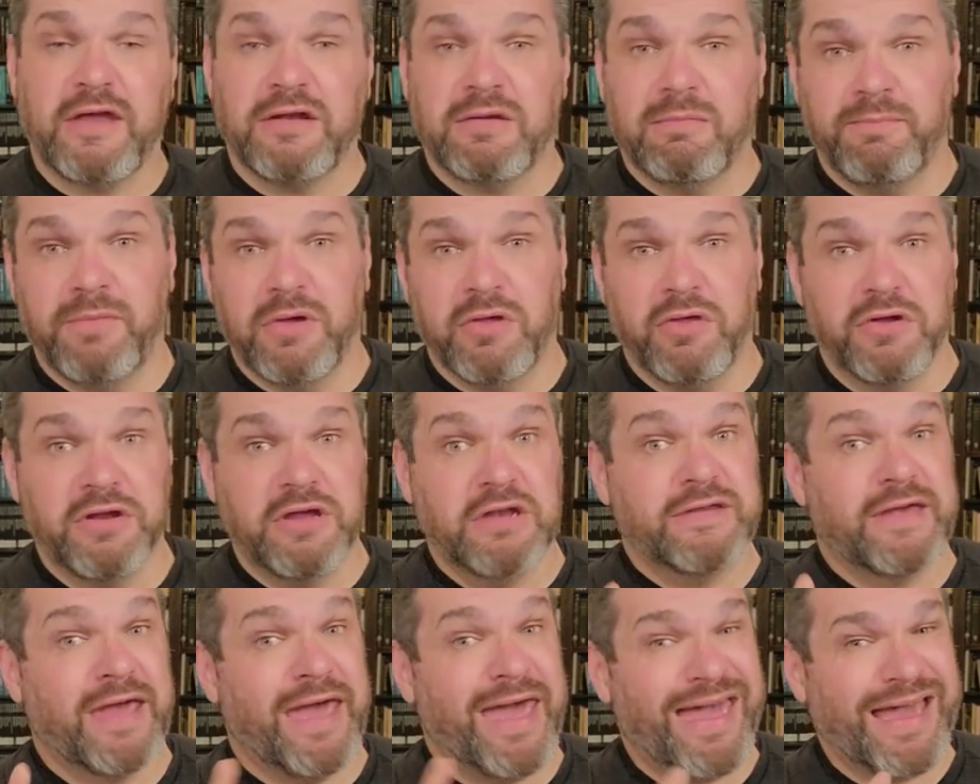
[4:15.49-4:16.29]
and
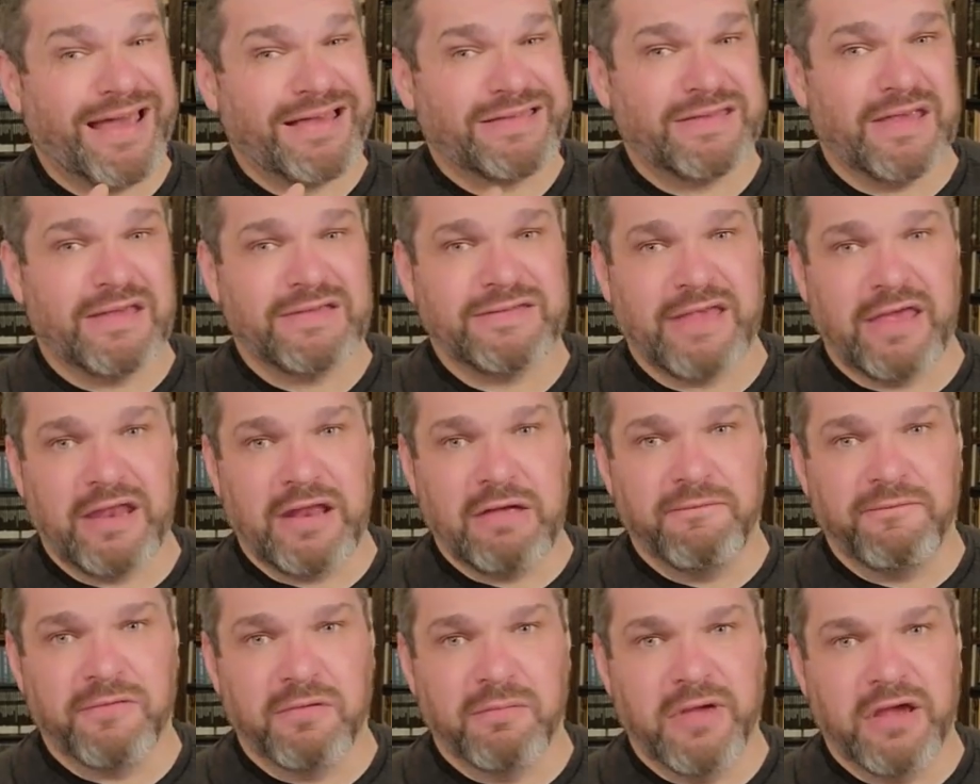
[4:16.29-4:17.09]
ability to access that
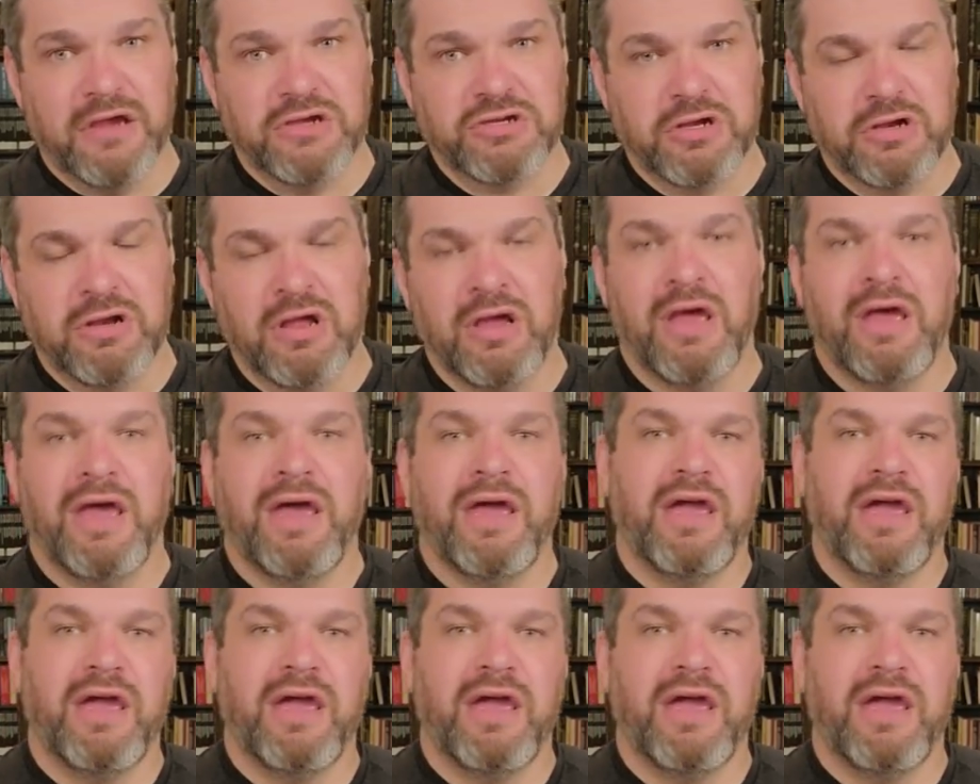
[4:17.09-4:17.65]
information